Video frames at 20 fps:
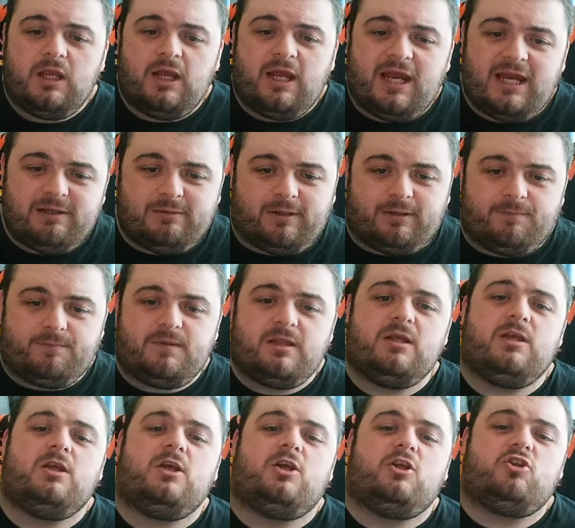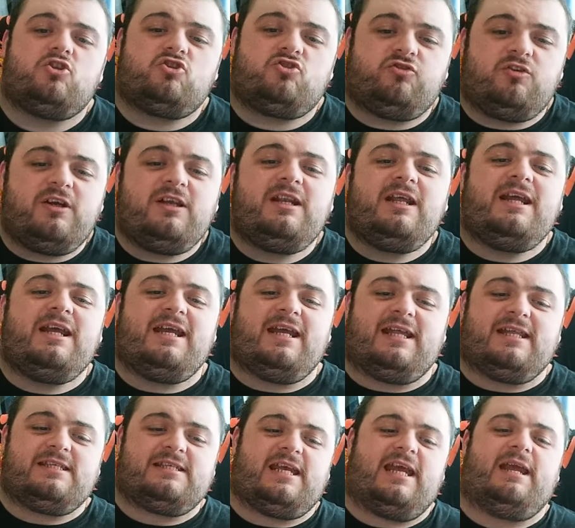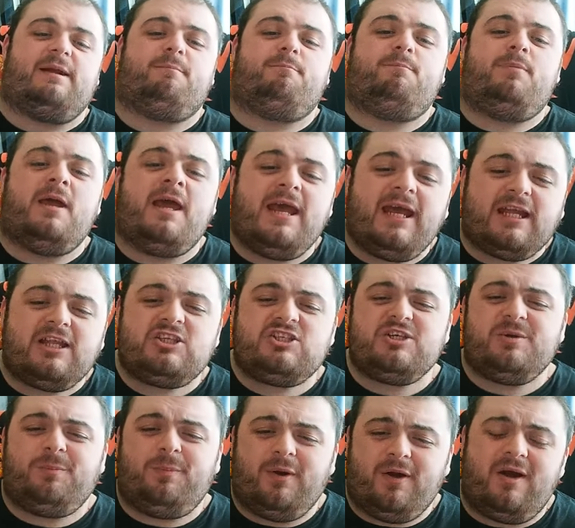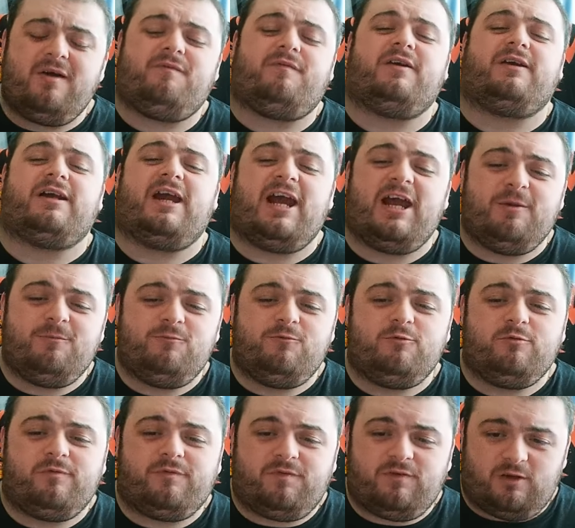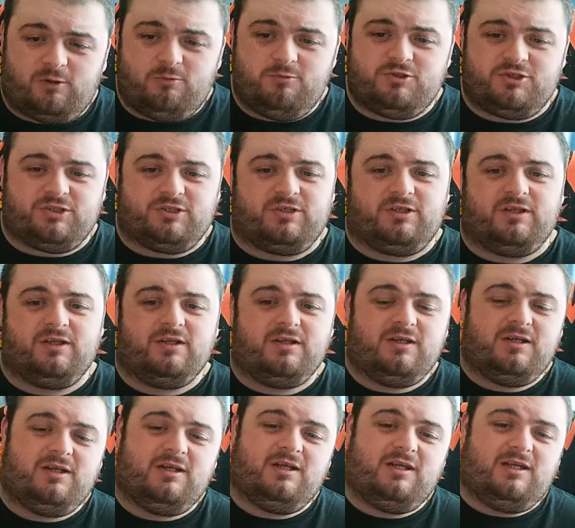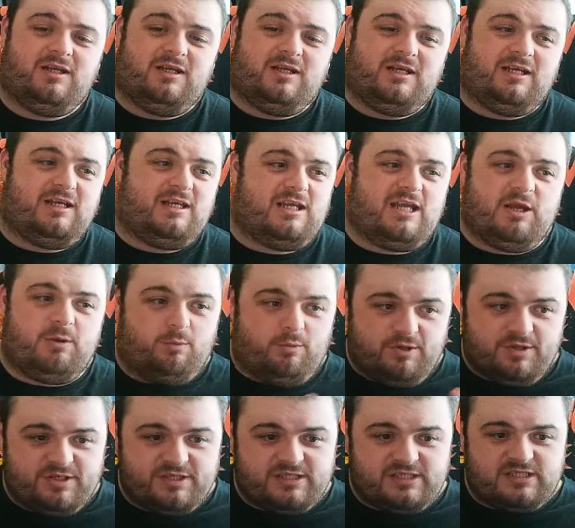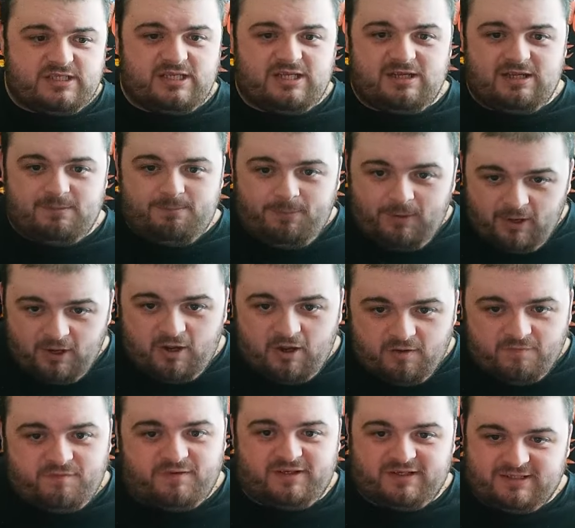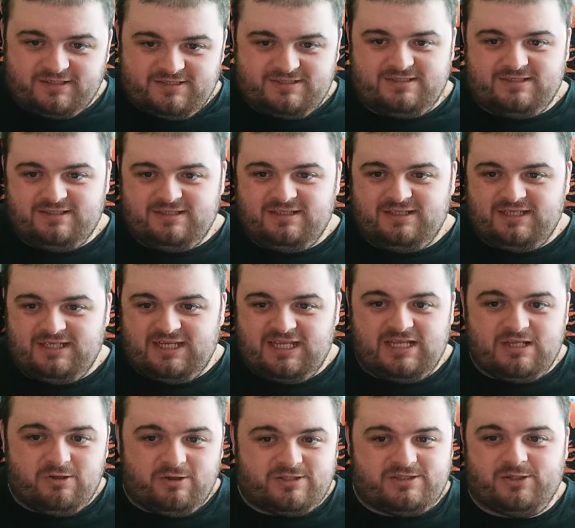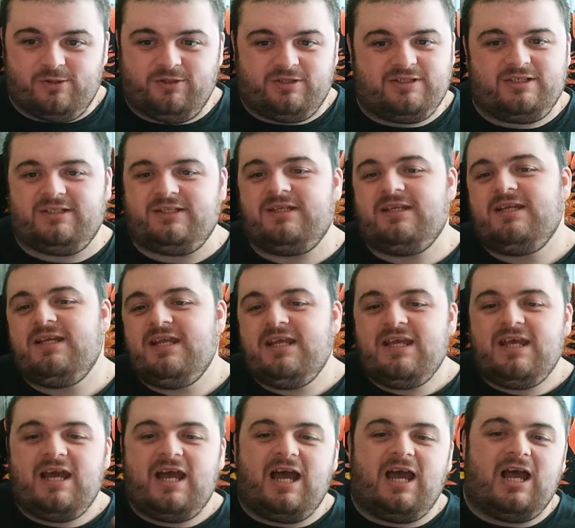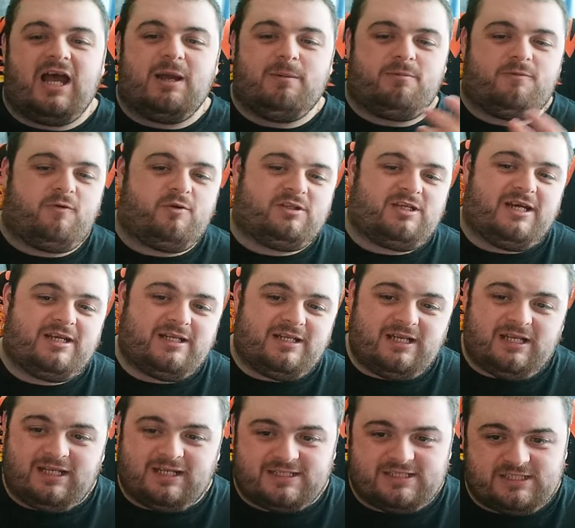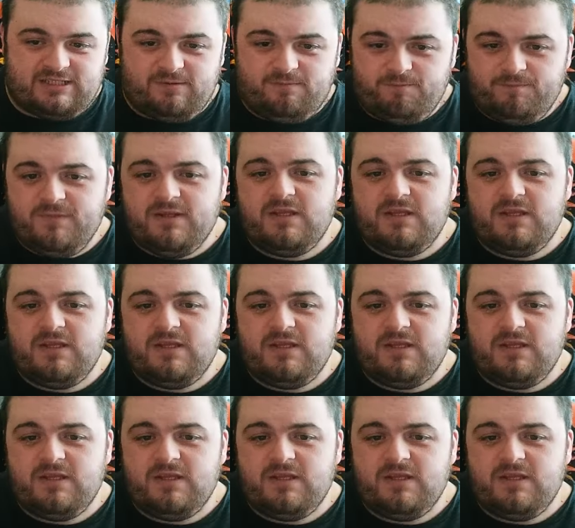Anyway, Trent hits a picture-perfect Emerald Flosion. It was perfect. It looked so good. Before tagging in Alexia.